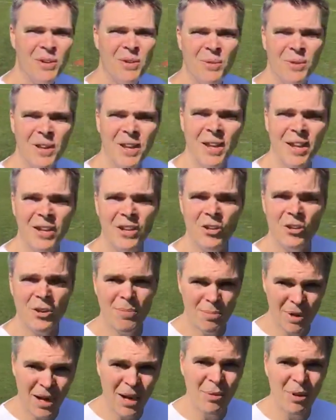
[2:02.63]
Okay, you can
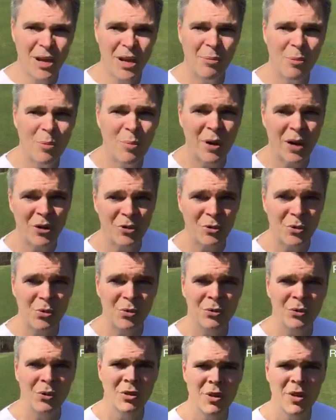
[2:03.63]
buy recumbent
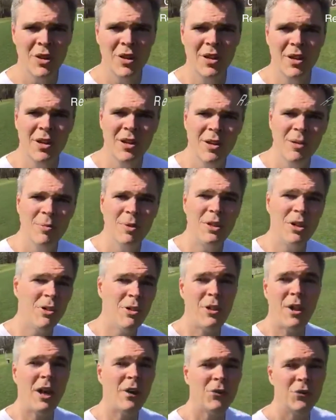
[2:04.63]
bicycles, but they're
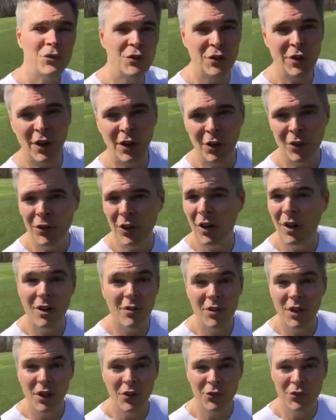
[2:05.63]
thousands of dollars. I don't have
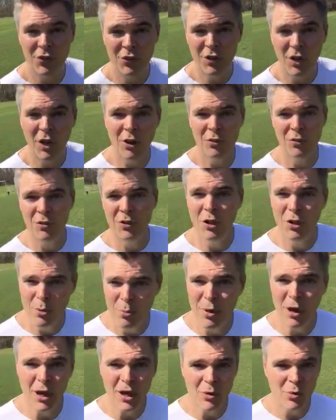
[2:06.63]
thousands of dollars for another
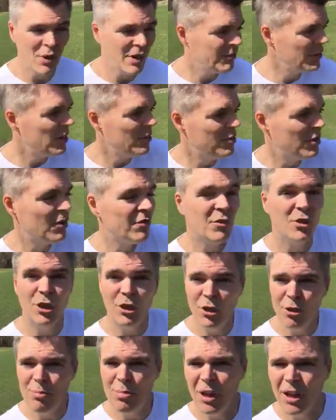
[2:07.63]
bike when I've got a perfectly
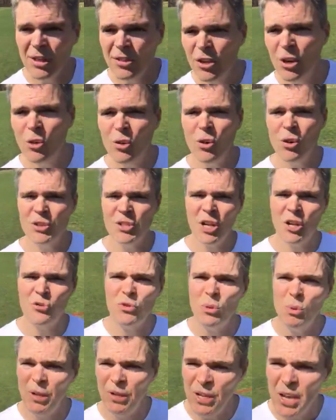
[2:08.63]
good bike to go cross
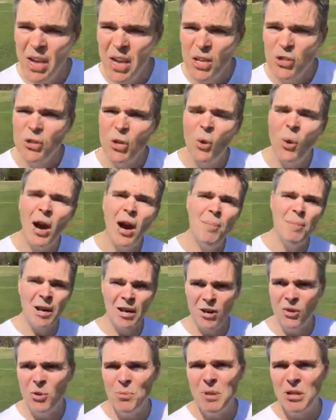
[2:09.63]
country with. So I'm
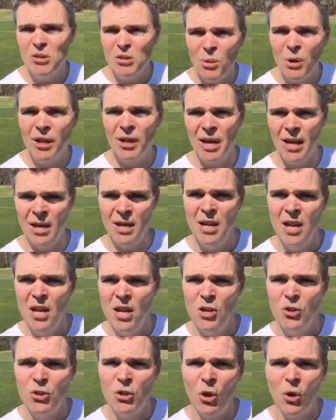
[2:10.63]
not going to be doing that.
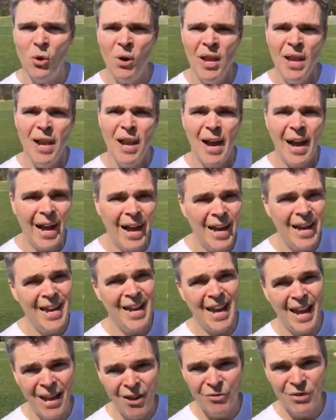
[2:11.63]
So I
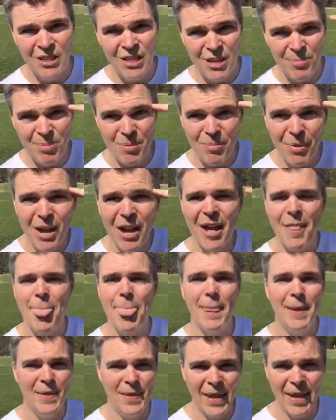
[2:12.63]
have to keep in mind
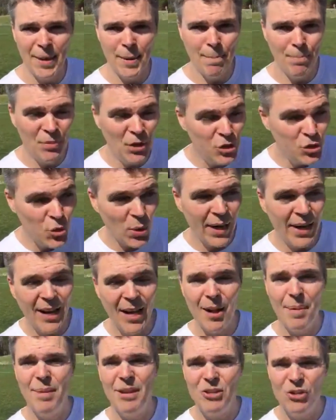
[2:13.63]
that the training
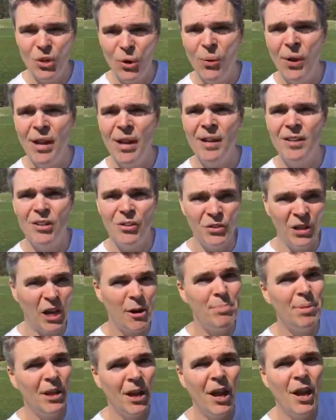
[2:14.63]
I've been doing does not
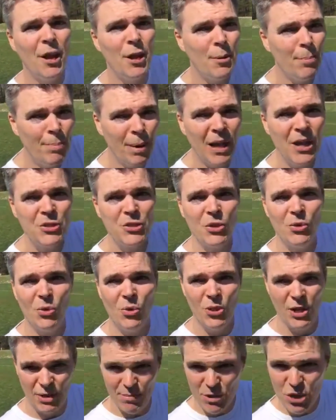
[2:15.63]
apply to the bicycle
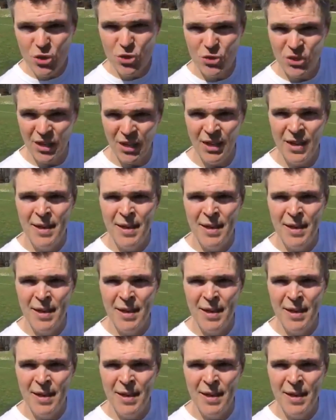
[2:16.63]
that I'm using.